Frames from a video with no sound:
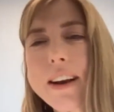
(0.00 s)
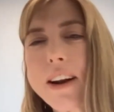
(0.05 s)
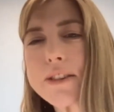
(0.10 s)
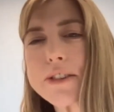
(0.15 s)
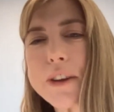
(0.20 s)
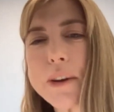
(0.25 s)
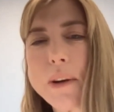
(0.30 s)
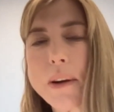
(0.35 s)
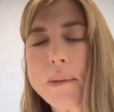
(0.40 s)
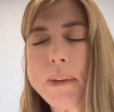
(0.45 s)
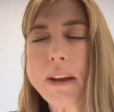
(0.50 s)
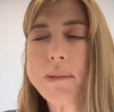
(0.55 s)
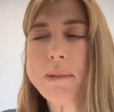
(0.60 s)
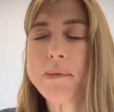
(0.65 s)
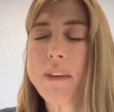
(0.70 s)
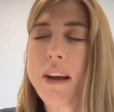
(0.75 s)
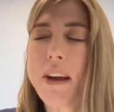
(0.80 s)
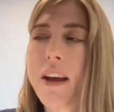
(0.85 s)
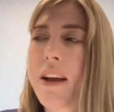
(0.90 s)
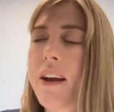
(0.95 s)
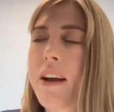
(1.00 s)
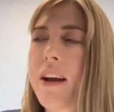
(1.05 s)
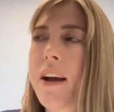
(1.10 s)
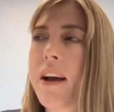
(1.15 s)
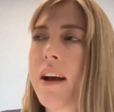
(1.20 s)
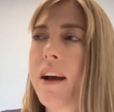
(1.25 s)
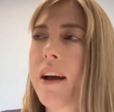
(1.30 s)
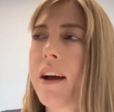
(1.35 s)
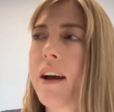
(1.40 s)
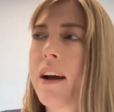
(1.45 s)
it also, I mean,
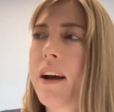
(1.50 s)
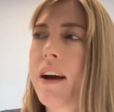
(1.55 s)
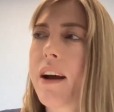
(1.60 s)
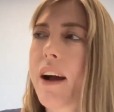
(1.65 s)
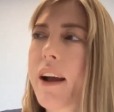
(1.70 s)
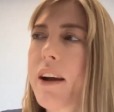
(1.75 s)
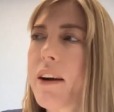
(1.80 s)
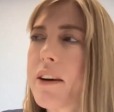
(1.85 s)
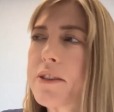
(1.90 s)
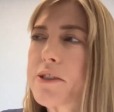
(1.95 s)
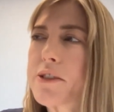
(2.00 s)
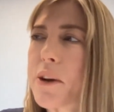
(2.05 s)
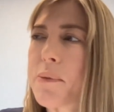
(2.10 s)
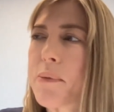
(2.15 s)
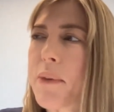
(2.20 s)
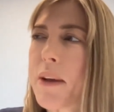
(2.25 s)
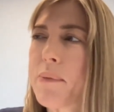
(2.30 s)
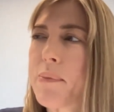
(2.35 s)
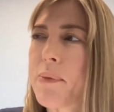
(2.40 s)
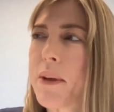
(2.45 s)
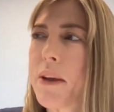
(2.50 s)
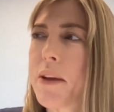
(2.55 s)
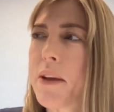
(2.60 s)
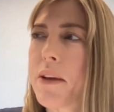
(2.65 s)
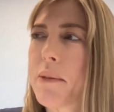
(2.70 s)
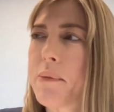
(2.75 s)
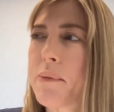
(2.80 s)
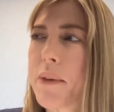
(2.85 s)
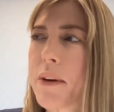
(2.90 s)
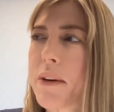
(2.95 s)
I also might
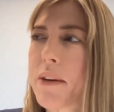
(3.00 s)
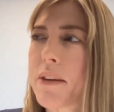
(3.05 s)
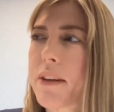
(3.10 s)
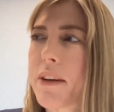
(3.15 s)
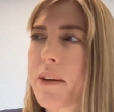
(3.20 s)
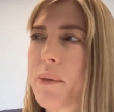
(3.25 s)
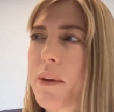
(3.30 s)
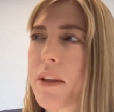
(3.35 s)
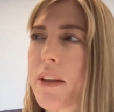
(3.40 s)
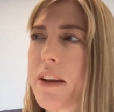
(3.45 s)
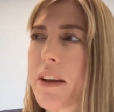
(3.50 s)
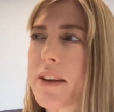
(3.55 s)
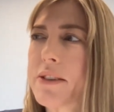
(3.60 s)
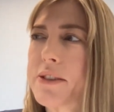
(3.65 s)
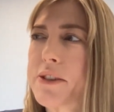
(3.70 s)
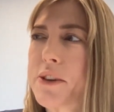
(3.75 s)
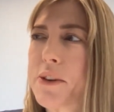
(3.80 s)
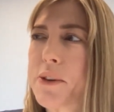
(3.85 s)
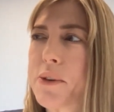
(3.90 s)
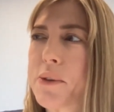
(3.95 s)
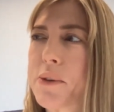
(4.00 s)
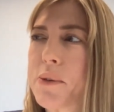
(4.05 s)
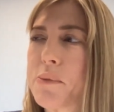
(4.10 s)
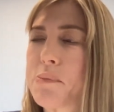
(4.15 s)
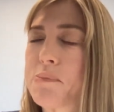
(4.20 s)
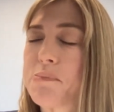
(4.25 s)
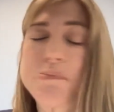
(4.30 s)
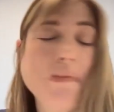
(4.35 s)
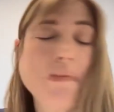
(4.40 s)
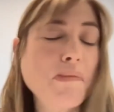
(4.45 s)
be, Marla, willing
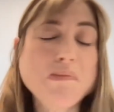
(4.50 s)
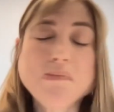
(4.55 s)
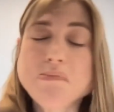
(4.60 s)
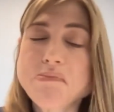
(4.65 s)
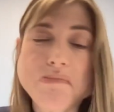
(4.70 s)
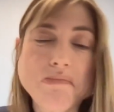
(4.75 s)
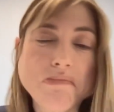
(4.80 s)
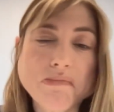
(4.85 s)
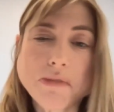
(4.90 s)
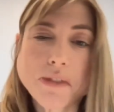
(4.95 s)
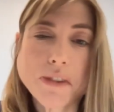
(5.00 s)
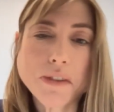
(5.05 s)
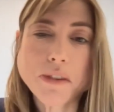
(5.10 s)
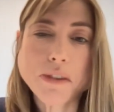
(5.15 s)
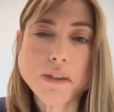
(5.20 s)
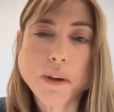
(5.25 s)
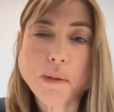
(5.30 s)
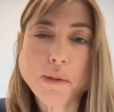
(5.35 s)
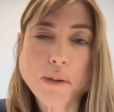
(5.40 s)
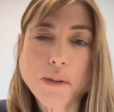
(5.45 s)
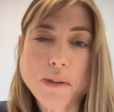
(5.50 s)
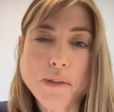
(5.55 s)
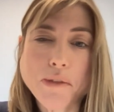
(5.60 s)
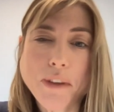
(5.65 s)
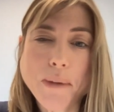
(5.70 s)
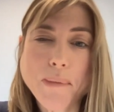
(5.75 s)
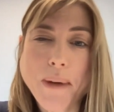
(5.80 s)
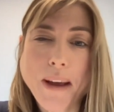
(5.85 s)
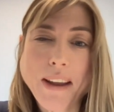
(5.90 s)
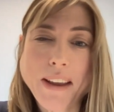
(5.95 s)
to go through the
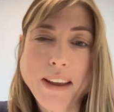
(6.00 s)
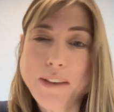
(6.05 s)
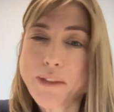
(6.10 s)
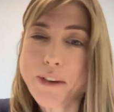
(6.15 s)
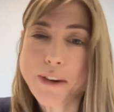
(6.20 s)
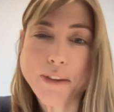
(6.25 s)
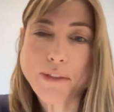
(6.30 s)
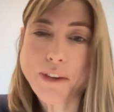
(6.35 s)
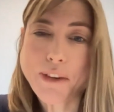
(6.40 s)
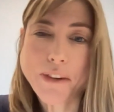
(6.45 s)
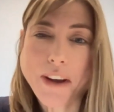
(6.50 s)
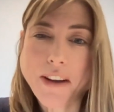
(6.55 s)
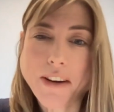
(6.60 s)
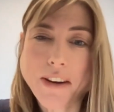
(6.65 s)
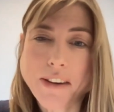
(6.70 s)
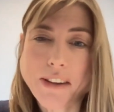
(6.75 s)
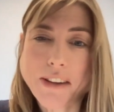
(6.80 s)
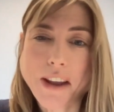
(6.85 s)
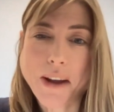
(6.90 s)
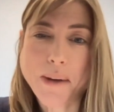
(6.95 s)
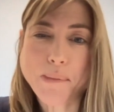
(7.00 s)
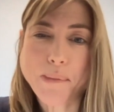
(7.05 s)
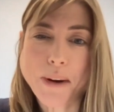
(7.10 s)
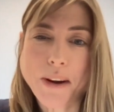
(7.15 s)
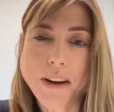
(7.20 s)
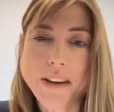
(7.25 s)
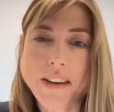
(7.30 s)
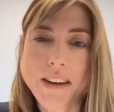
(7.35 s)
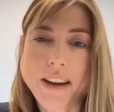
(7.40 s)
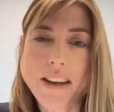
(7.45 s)
feedback even if they're not on
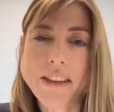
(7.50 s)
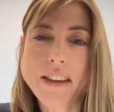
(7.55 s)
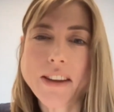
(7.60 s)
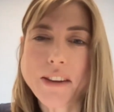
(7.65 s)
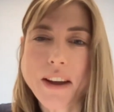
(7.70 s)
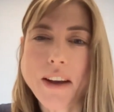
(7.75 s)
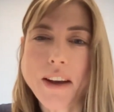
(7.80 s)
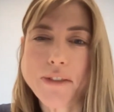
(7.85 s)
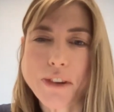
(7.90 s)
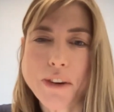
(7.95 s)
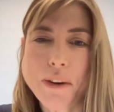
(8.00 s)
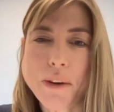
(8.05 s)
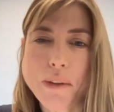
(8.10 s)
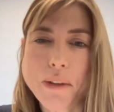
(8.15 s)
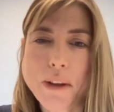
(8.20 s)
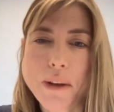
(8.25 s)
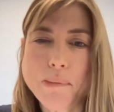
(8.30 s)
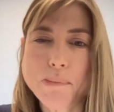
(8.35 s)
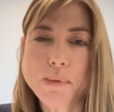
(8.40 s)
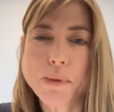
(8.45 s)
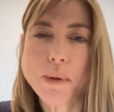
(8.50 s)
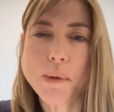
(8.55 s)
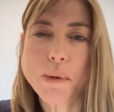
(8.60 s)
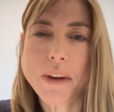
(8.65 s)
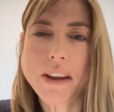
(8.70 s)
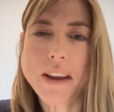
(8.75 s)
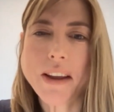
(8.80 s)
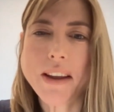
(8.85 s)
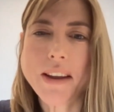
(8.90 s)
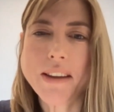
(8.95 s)
camera. I think you have to know the
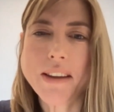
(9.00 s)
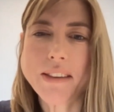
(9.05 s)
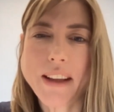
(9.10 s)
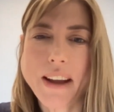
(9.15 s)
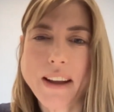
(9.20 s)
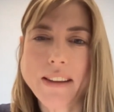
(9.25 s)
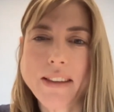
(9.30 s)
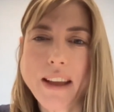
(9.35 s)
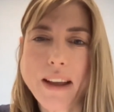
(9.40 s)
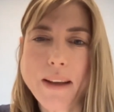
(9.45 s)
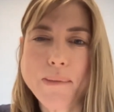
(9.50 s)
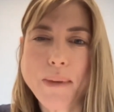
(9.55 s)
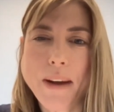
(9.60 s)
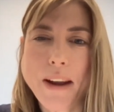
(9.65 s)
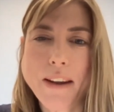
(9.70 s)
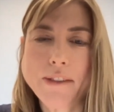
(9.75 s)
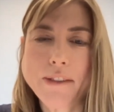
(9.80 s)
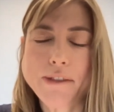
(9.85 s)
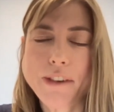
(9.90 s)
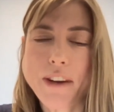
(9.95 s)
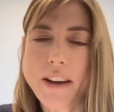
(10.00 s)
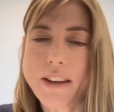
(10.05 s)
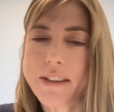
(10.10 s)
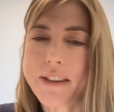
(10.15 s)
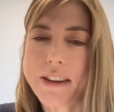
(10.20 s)
employee, like they might find,